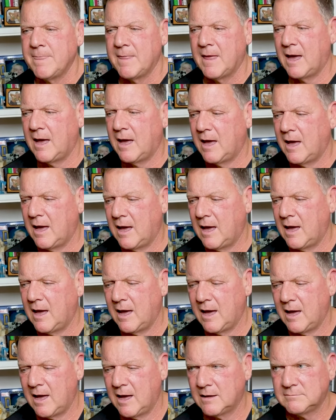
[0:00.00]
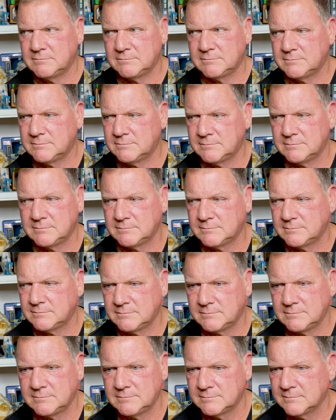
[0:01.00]

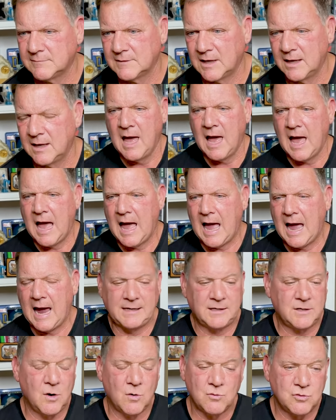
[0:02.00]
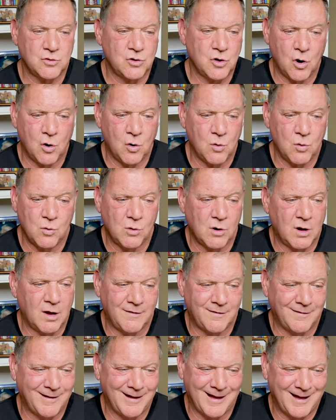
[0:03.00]
Um, I don't know
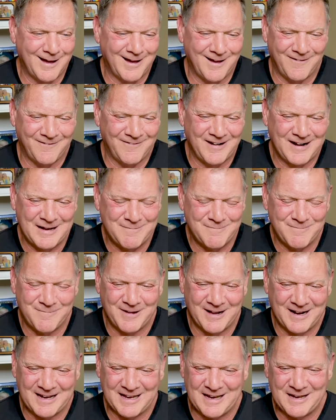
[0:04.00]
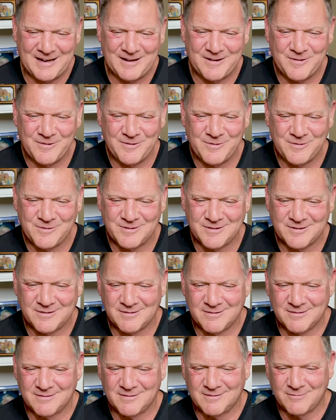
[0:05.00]
uh, of anybody who's
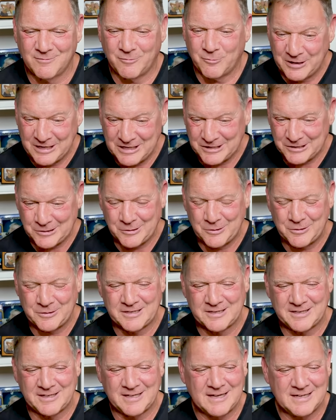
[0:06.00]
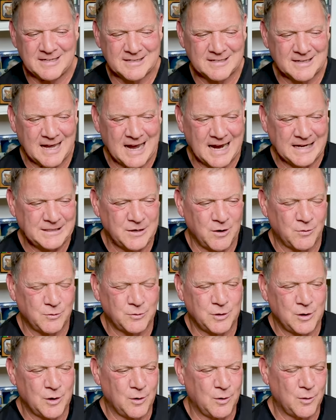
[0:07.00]
researched this. I
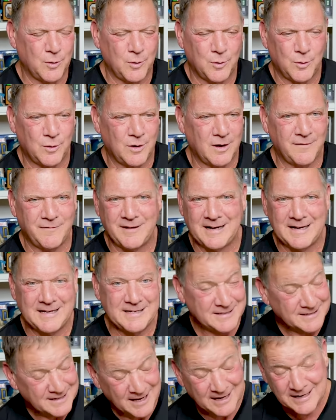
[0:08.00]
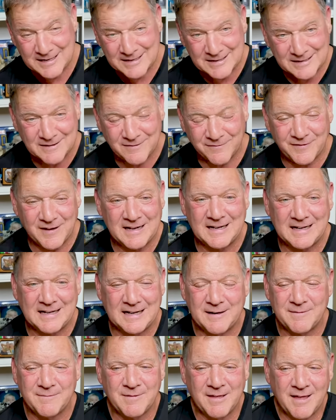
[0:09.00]
don't know of any studies defending
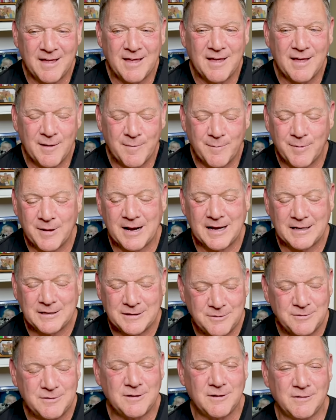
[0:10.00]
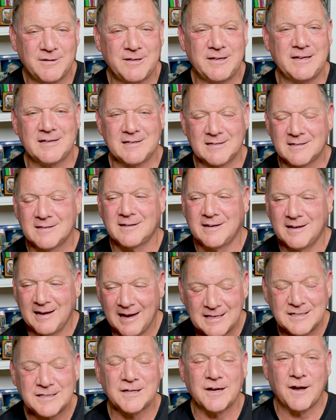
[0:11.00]
it, but I do know this.
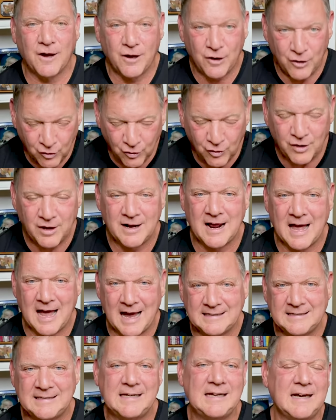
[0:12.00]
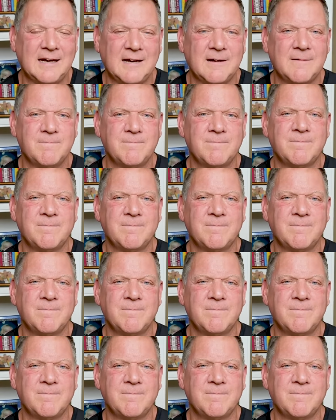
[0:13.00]
It's a good idea.